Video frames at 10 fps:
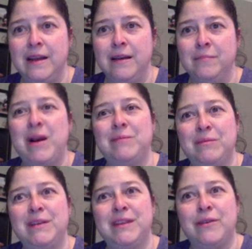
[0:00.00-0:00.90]

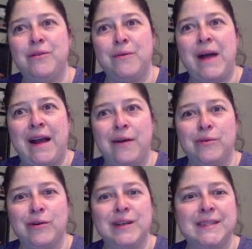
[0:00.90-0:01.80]
Probably the whole
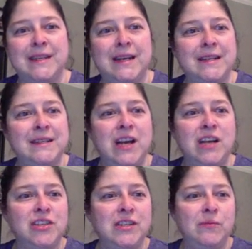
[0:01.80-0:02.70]
hour, isn't it? Not
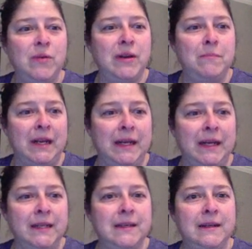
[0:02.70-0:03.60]
just 1
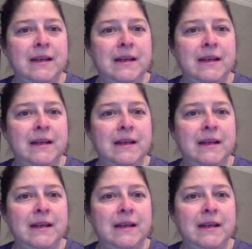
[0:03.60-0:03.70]
minute.